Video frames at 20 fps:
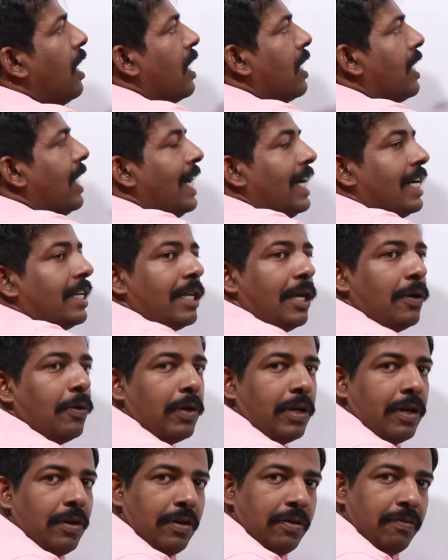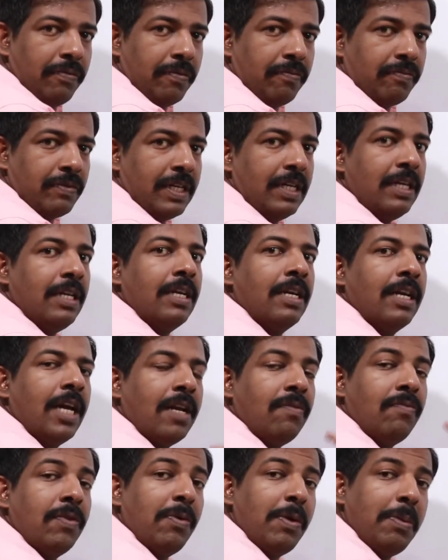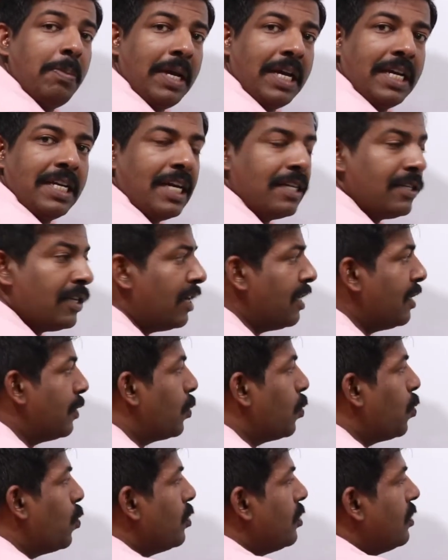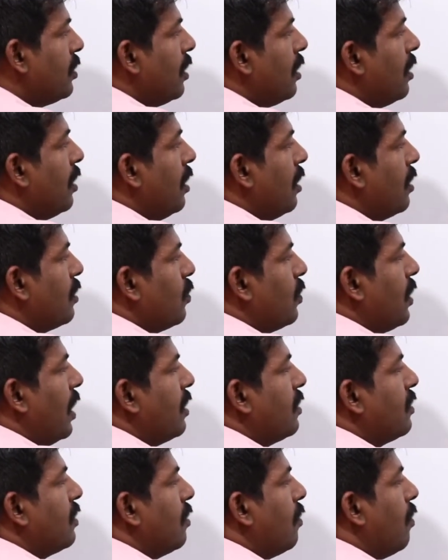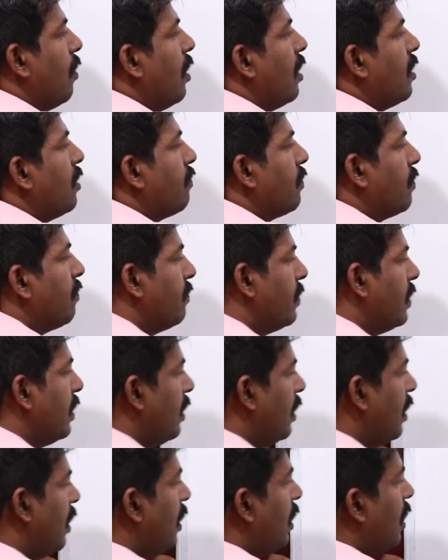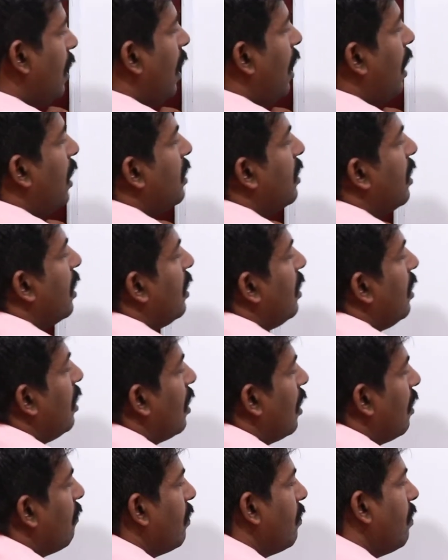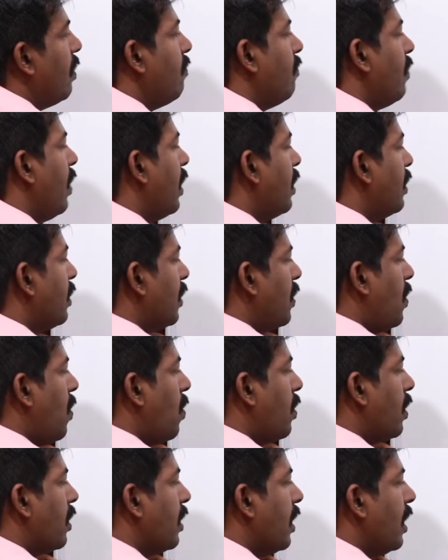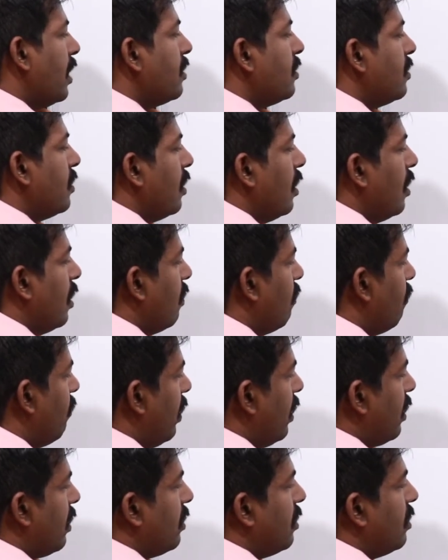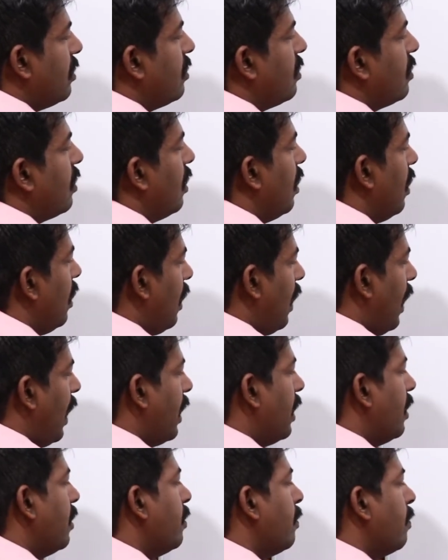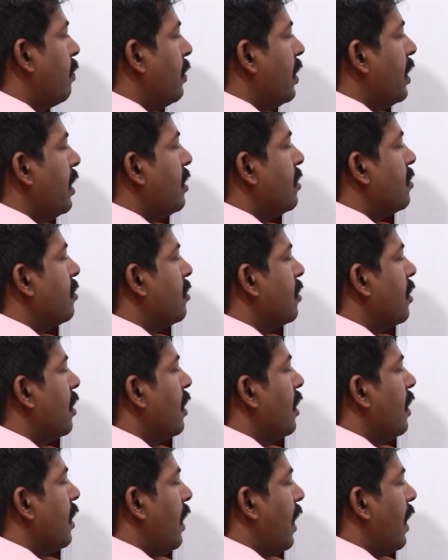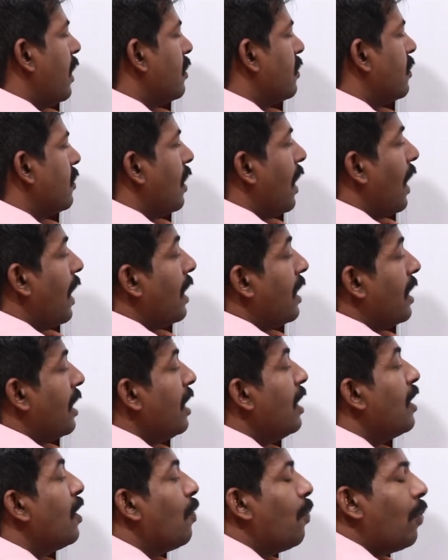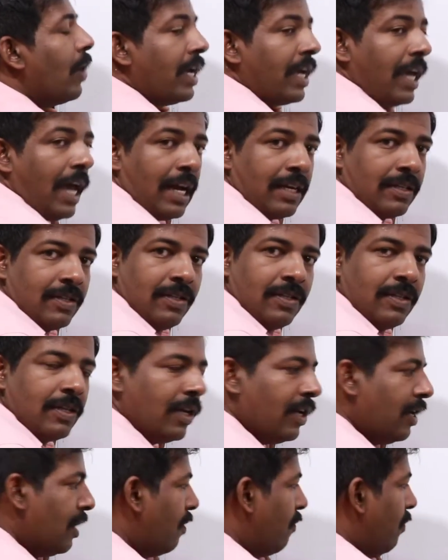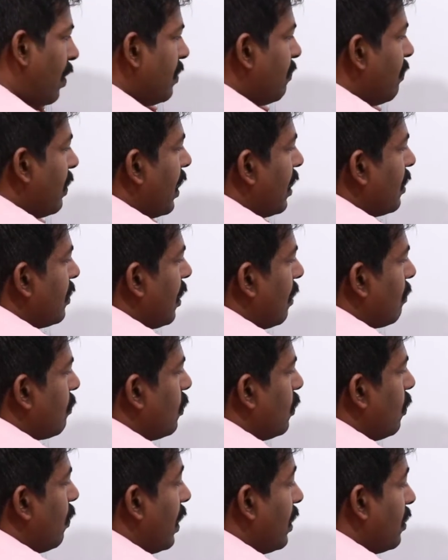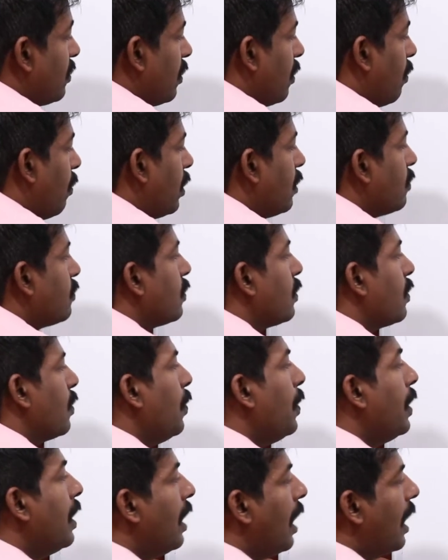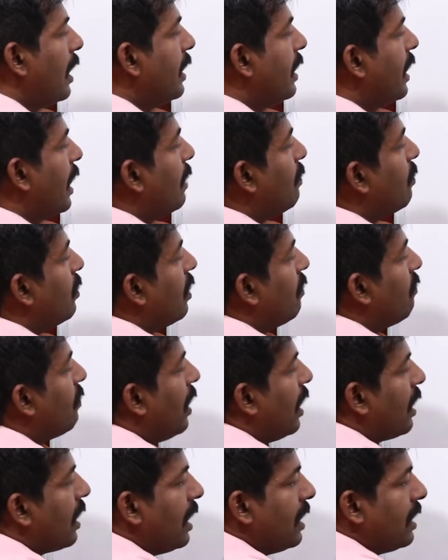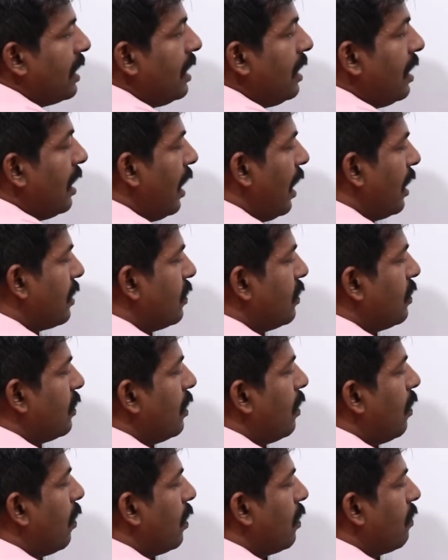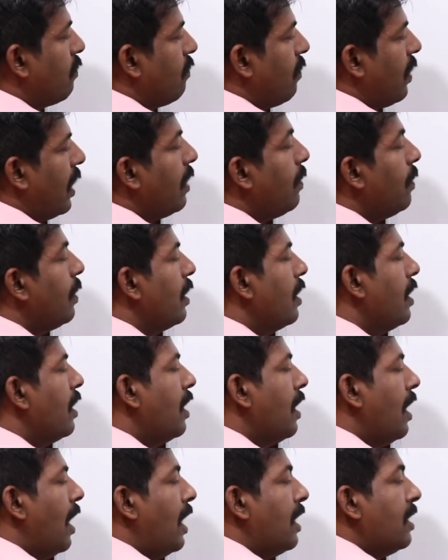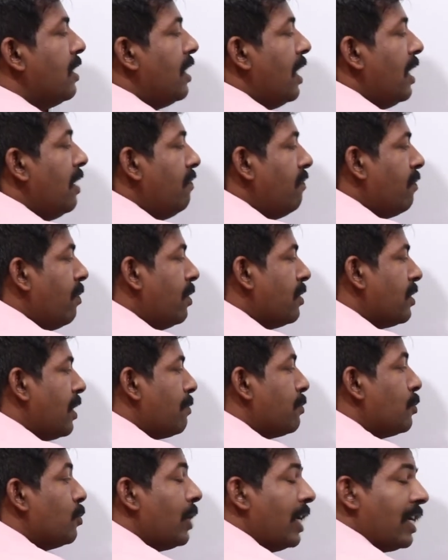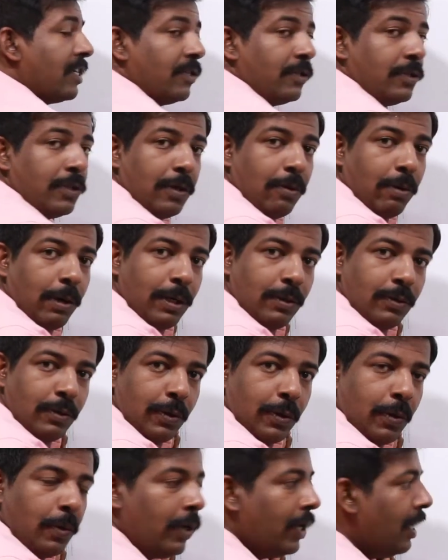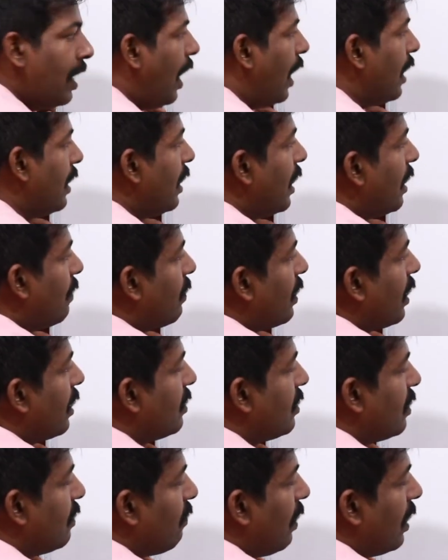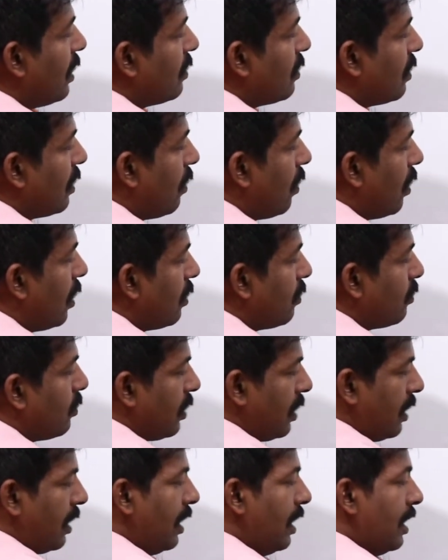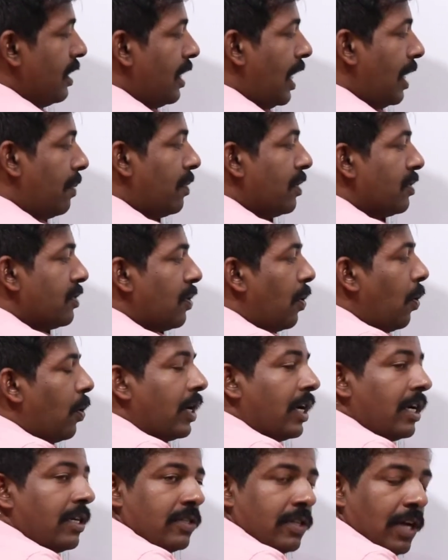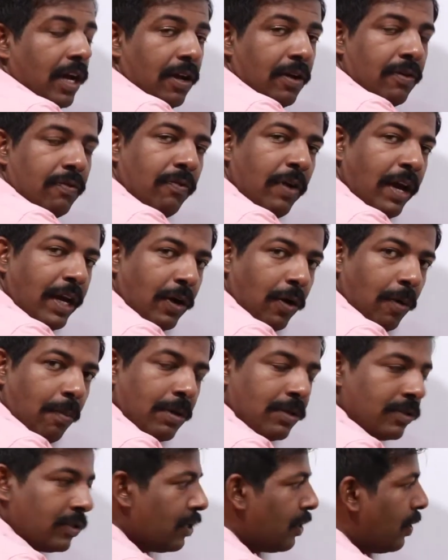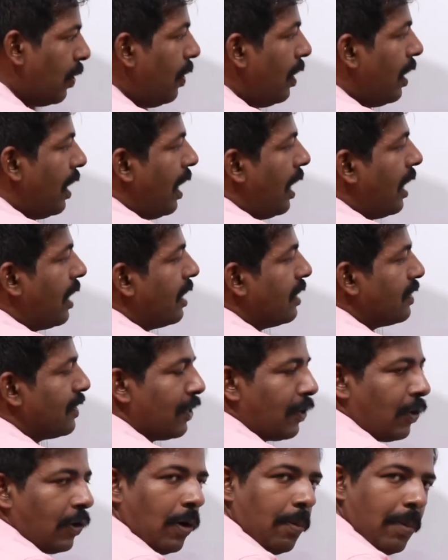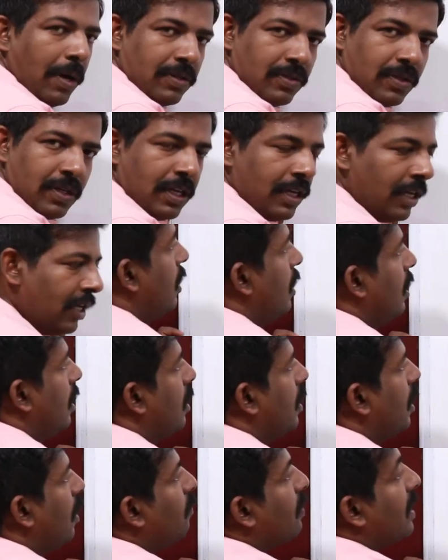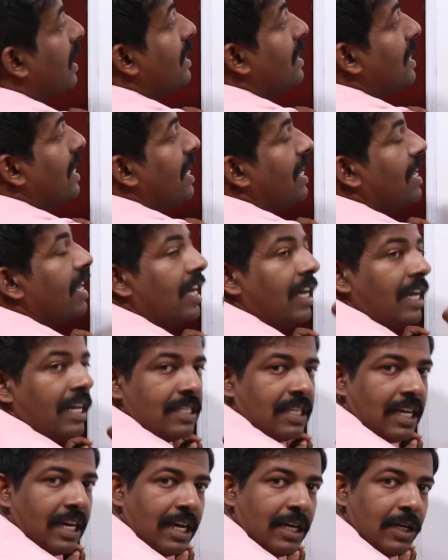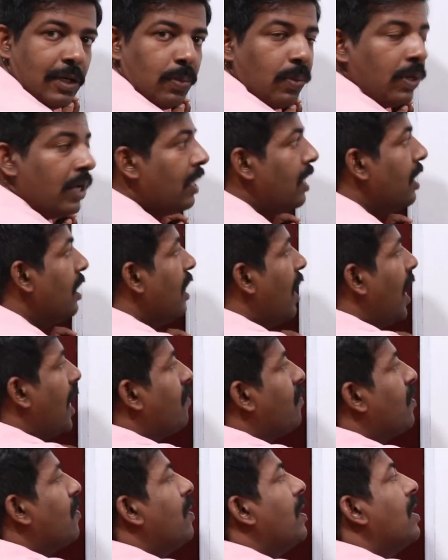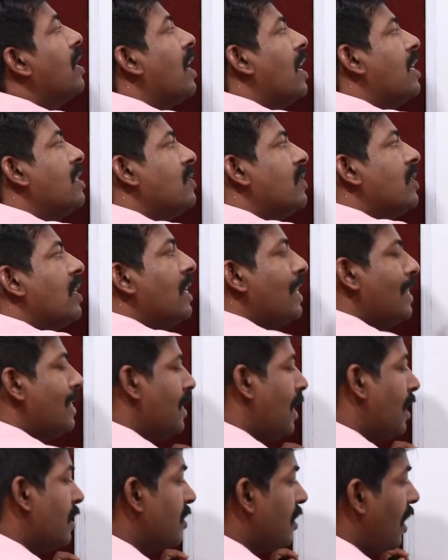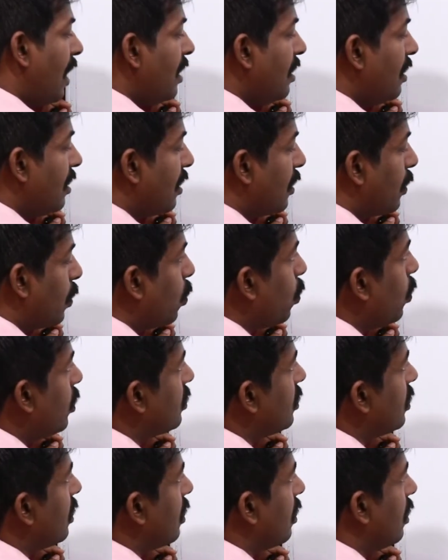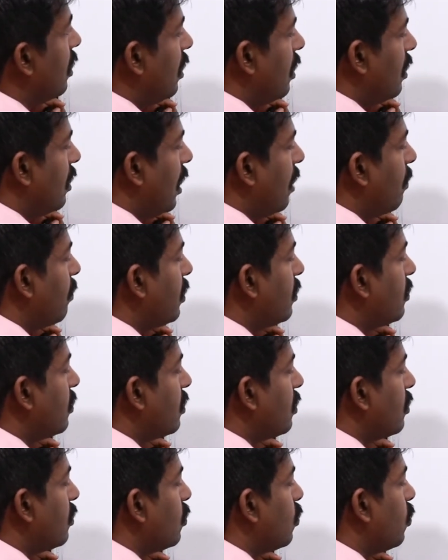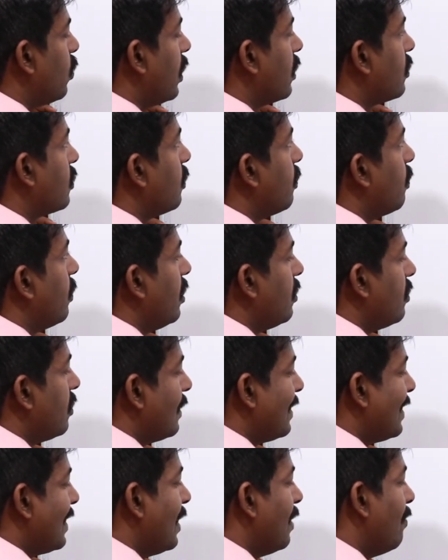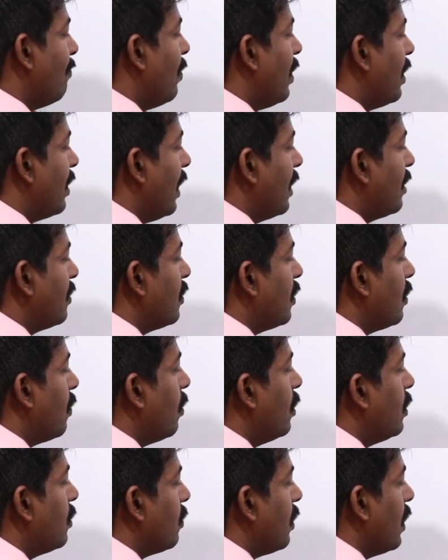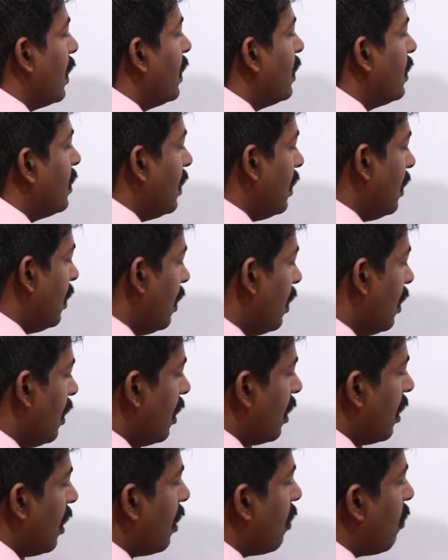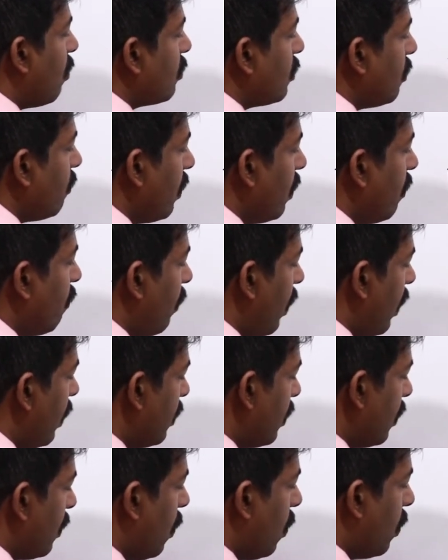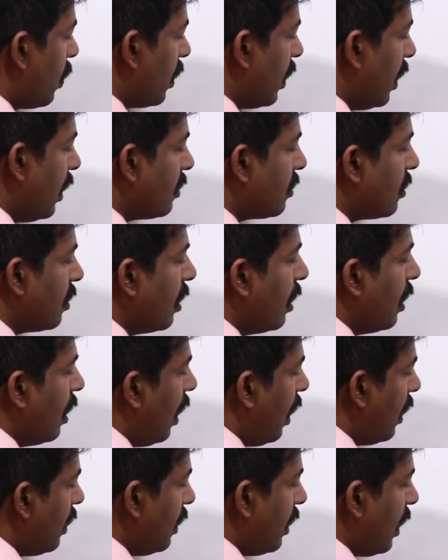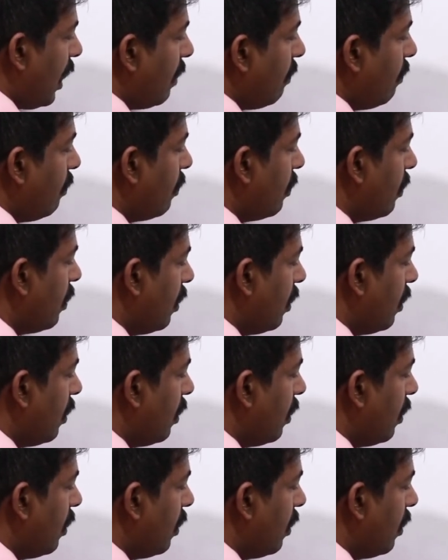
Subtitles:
greater than or equal to 15, and we will make it as an equation, so that is equal to 15, and then we will find the coordinates where this line meets x and y axis. First we can substitute y is equal to 0, at the time here we are getting x is equal to 5, and then we will substitute x is equal to 0, at the time we can see y is equal to 3, that means coordinates are 5, 0 and 0, 3. Now we can take a second one and we will consider it as an equation, that means it is 2x plus 3y, that is equal to 18. Here also we will find the coordinates, at the time